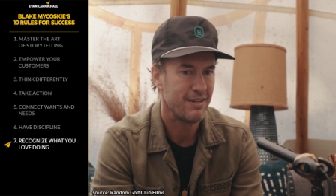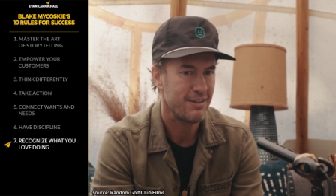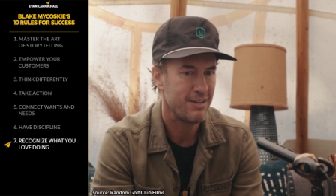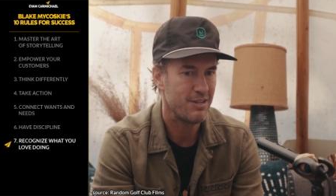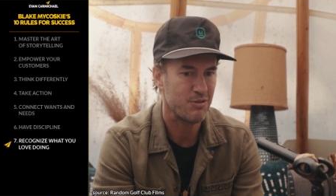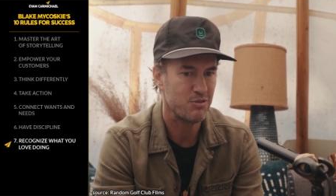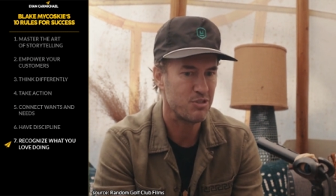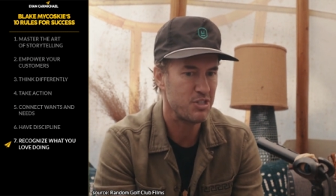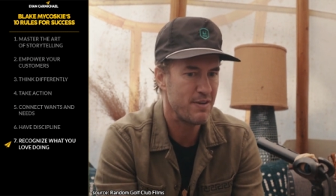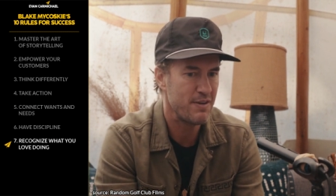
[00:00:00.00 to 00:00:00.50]

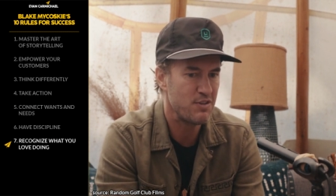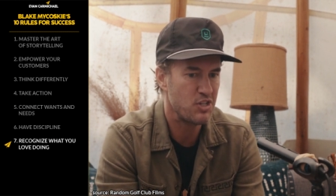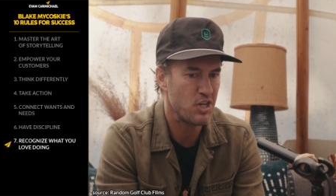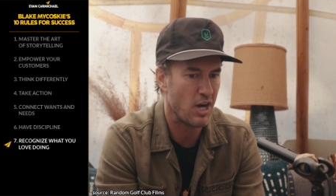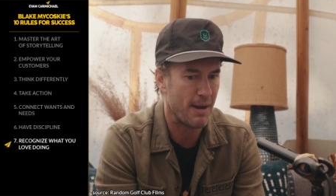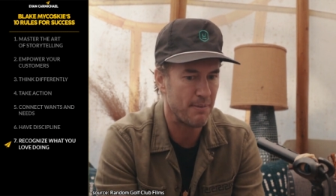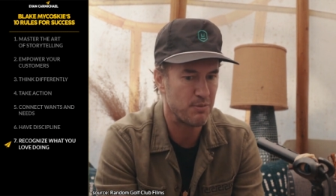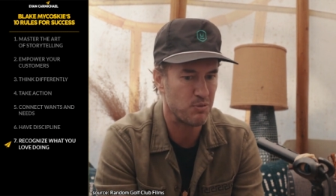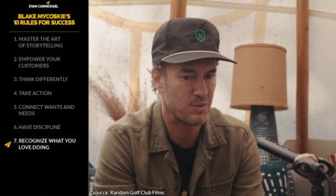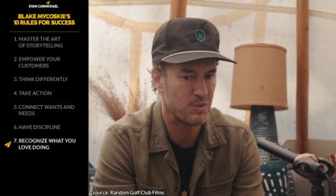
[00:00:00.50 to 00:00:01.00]
you know, Steve
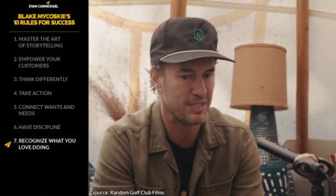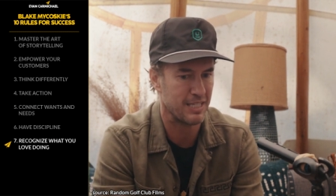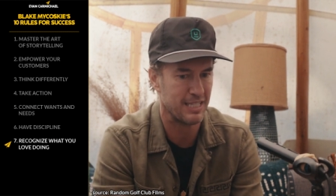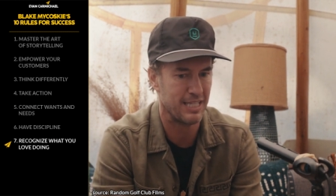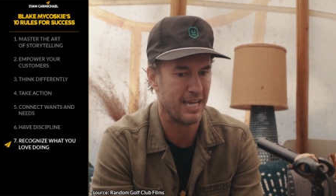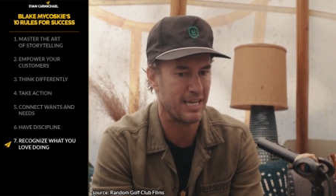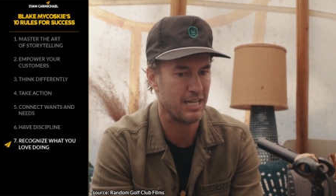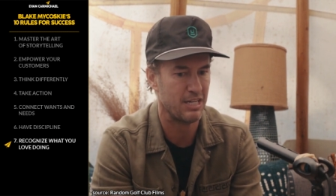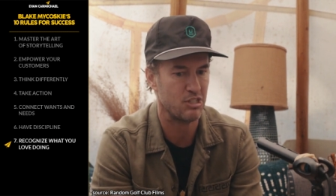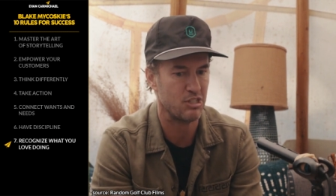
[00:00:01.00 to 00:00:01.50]
Jobs wasn't
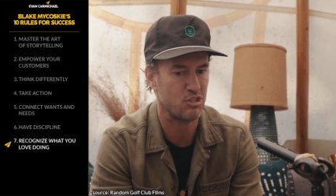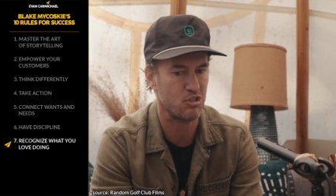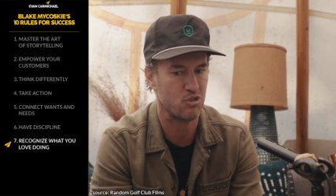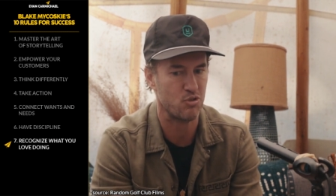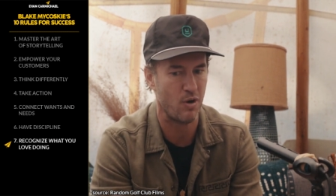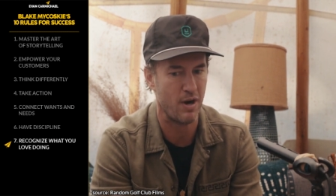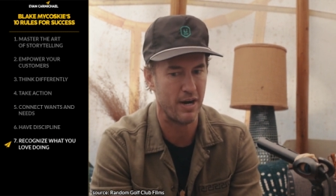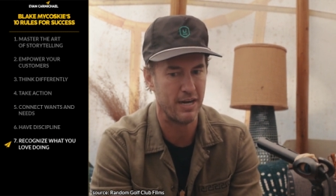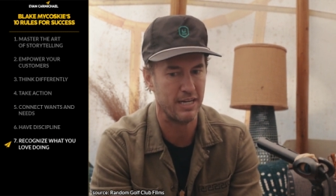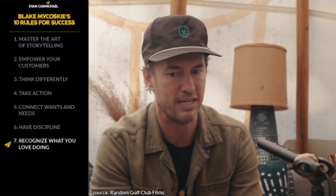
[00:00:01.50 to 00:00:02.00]
like
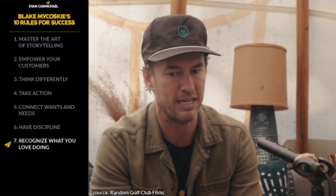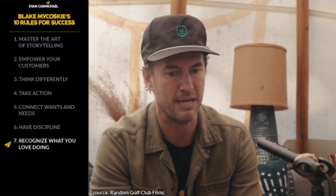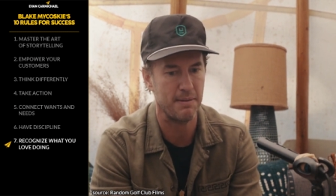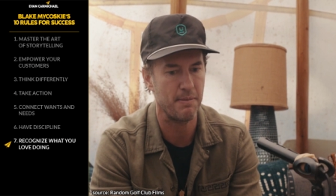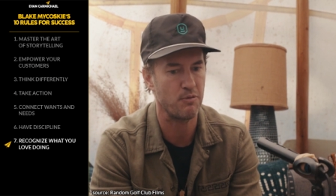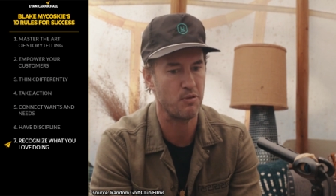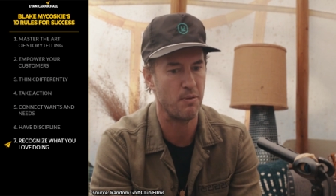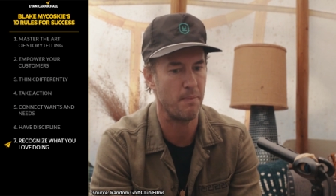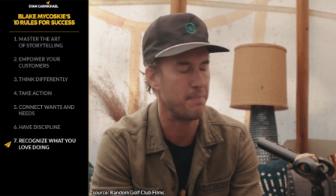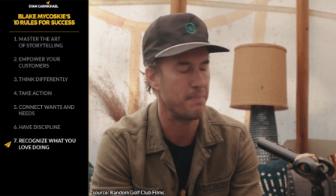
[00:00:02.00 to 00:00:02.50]
trying to come
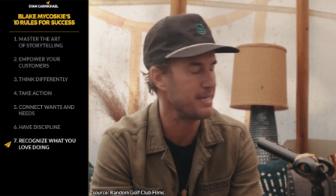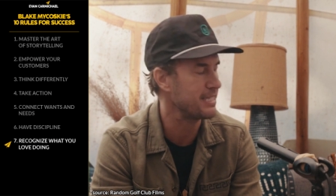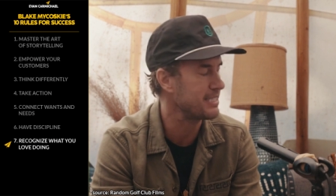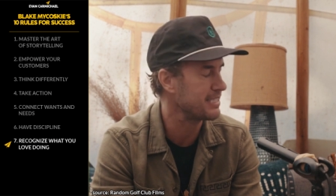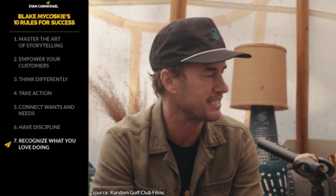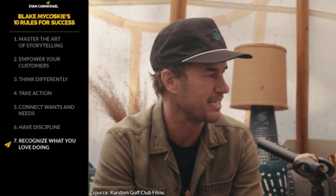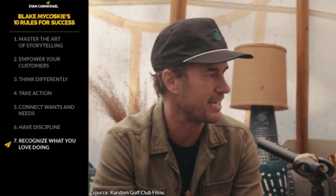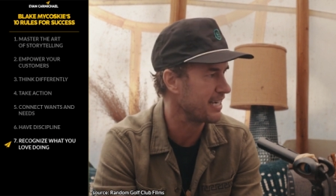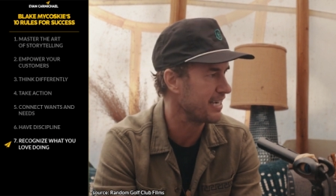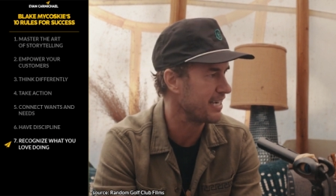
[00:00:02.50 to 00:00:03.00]
up with a
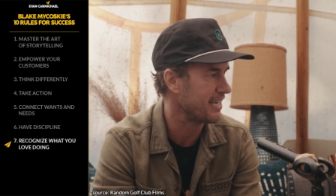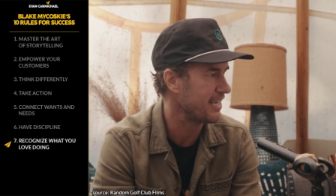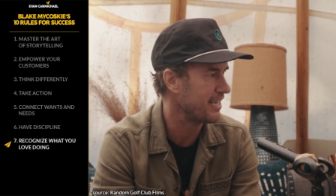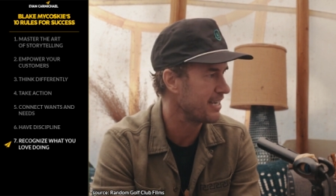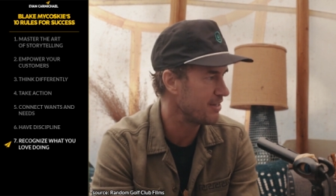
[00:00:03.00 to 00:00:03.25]
business idea.